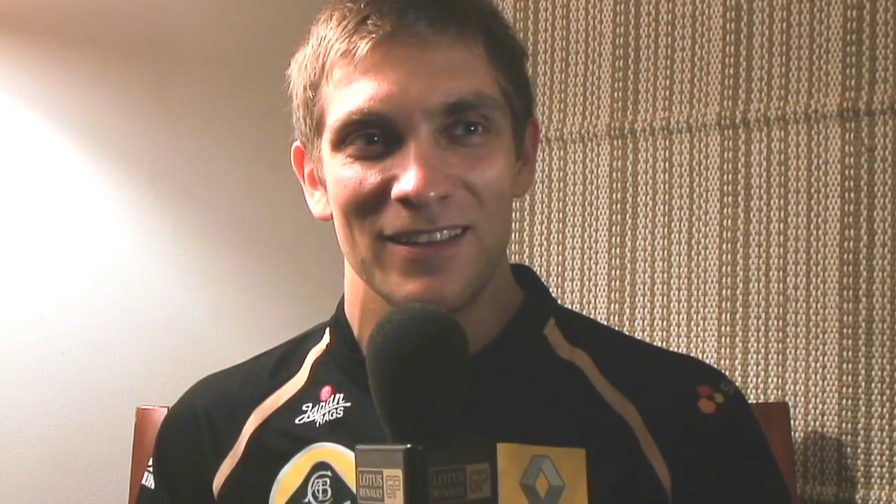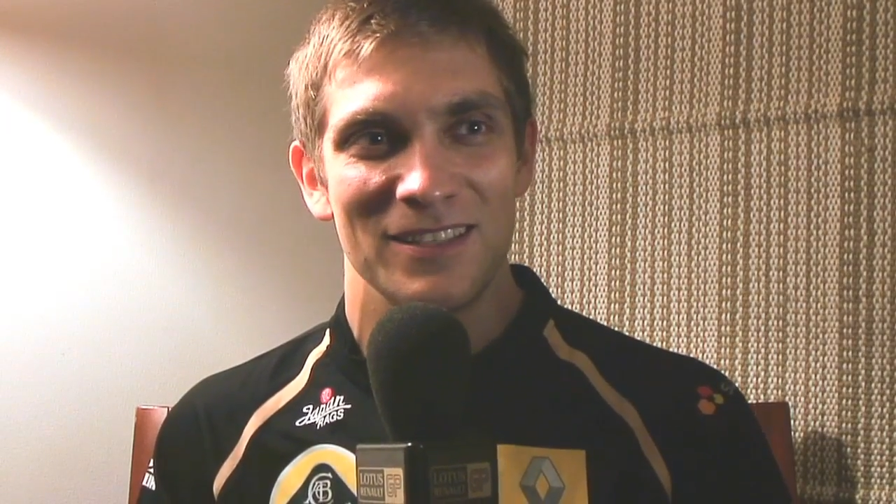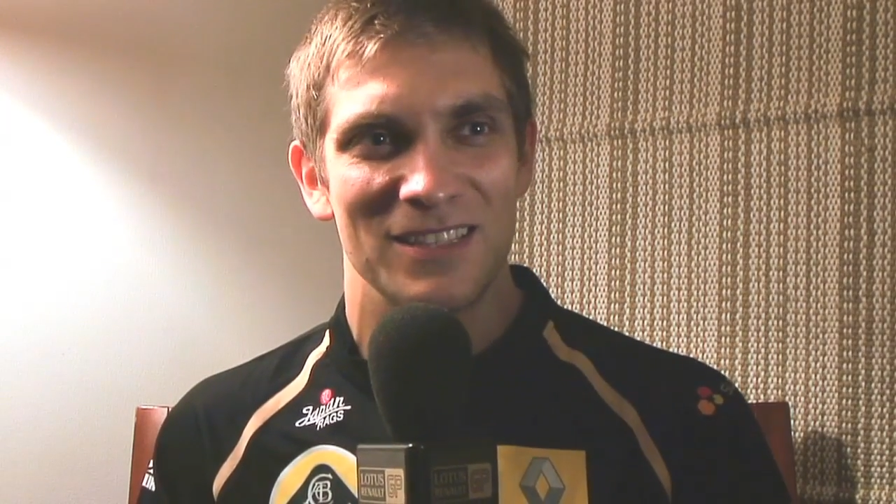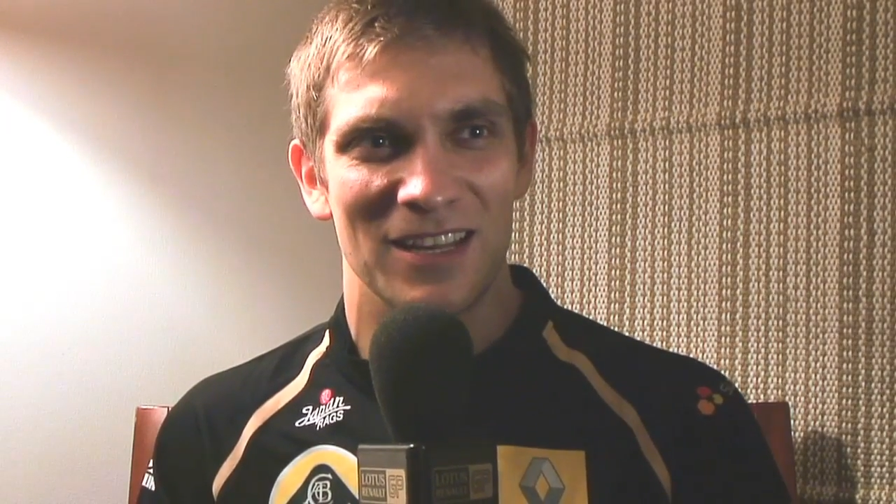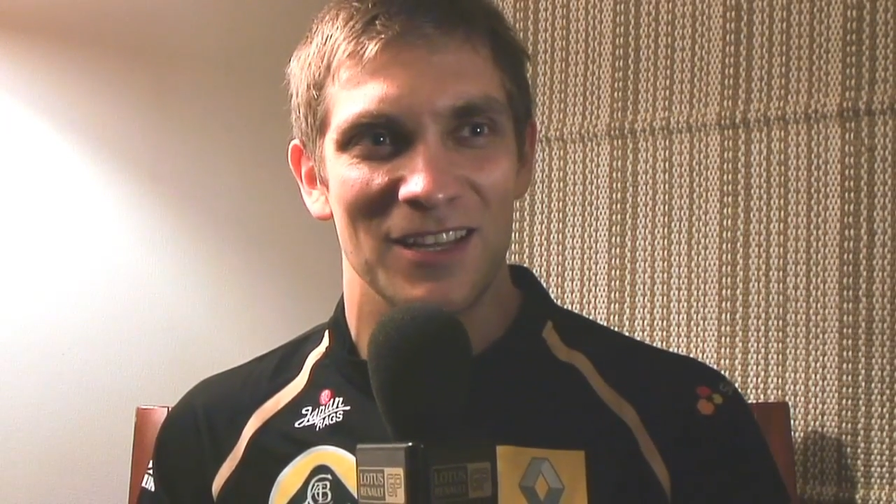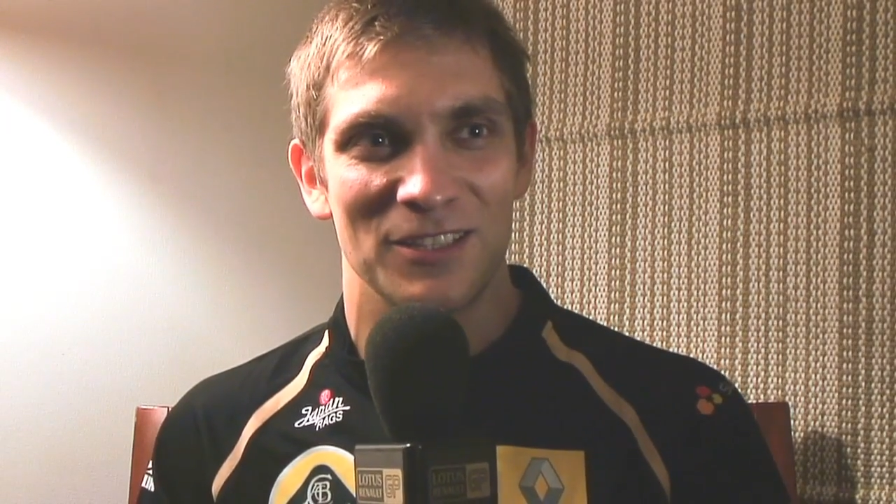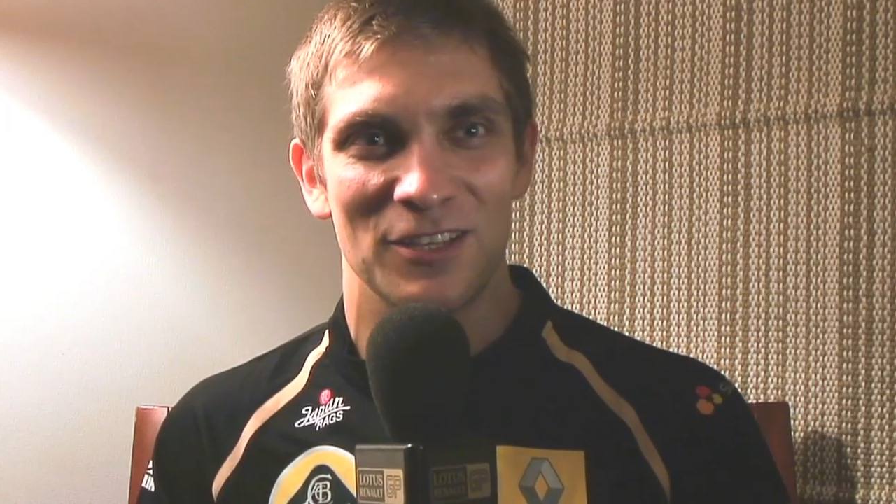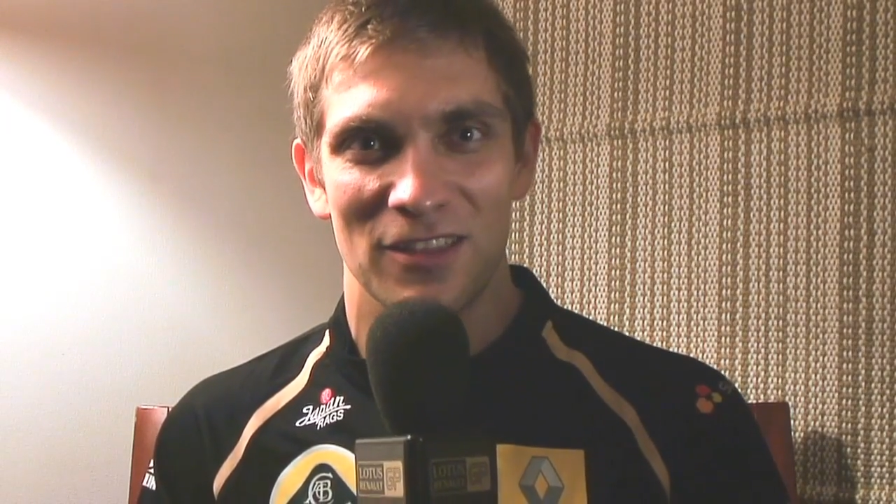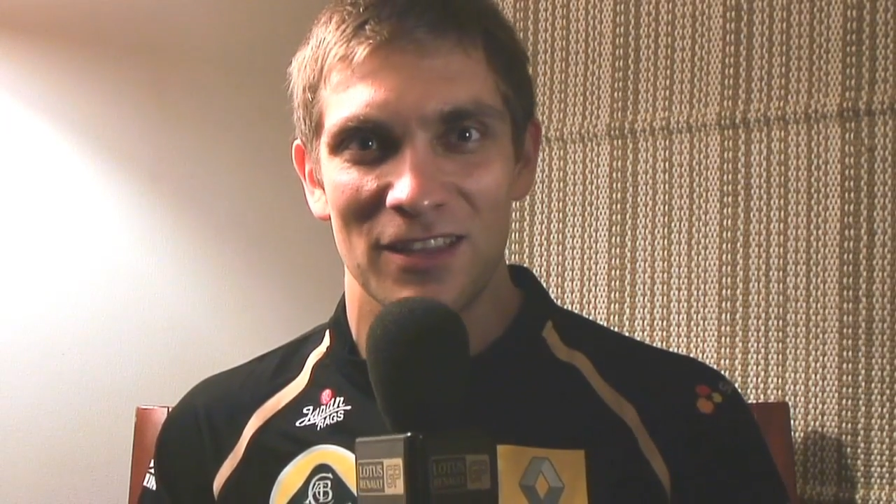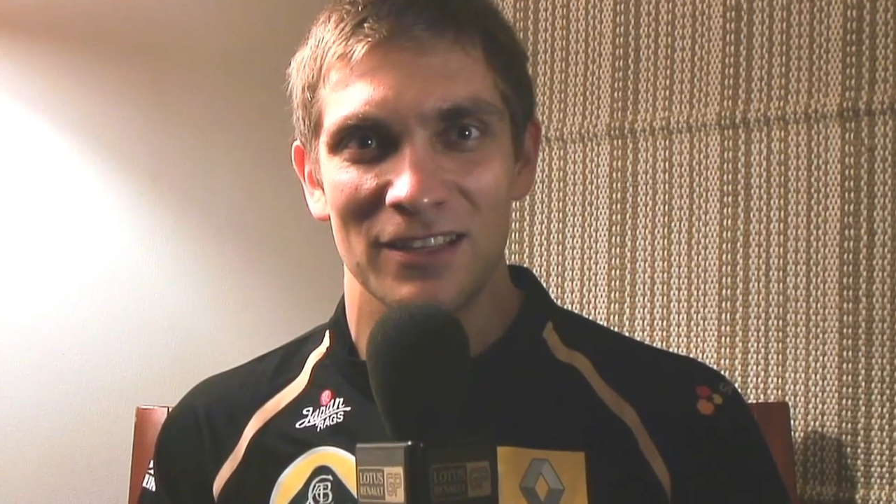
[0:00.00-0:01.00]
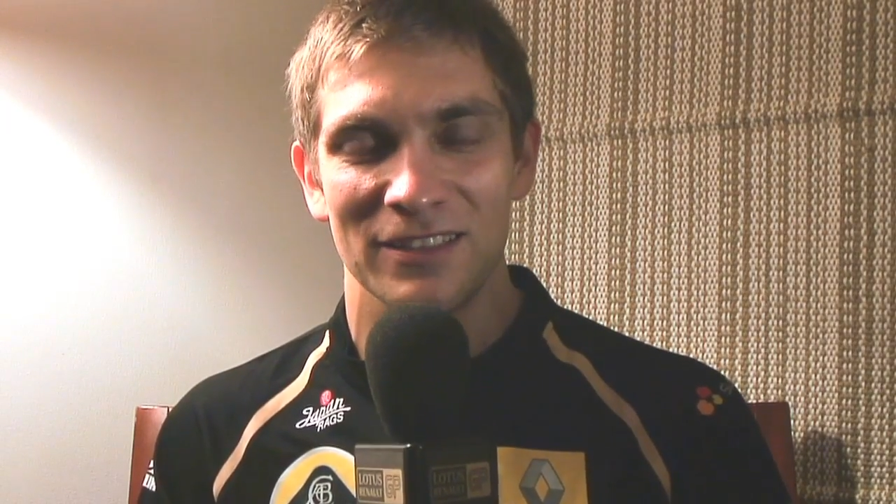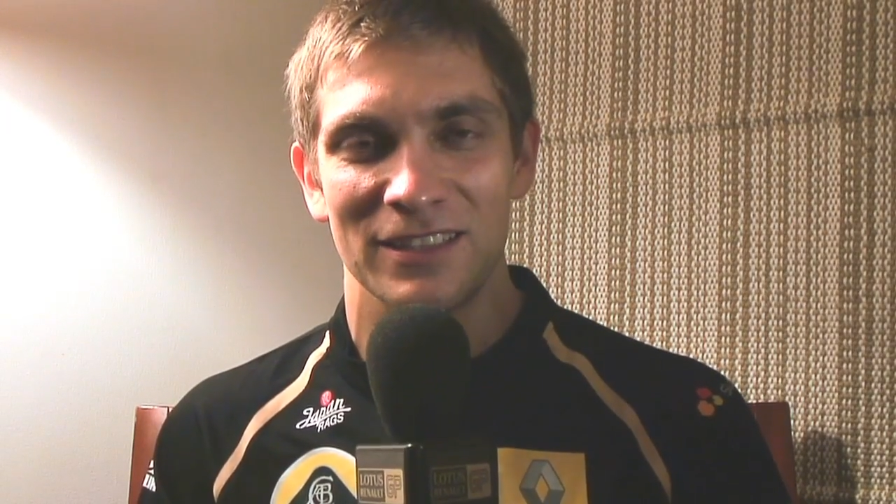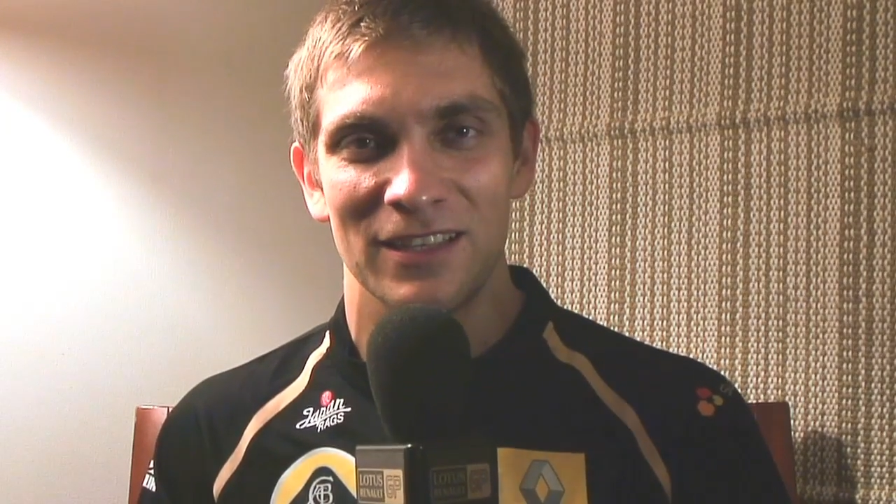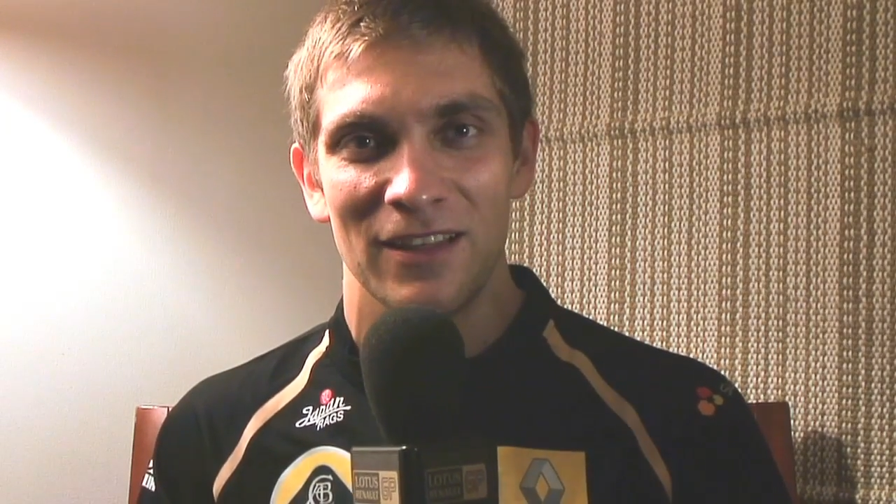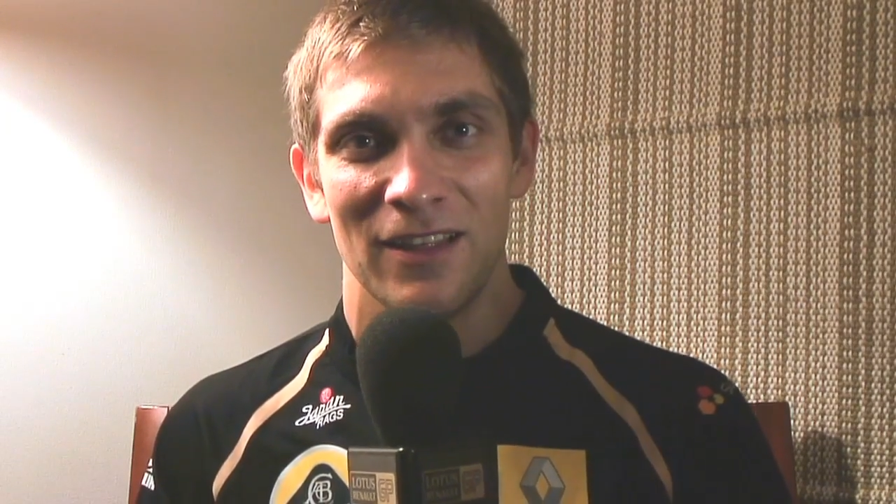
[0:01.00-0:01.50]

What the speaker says: strange things.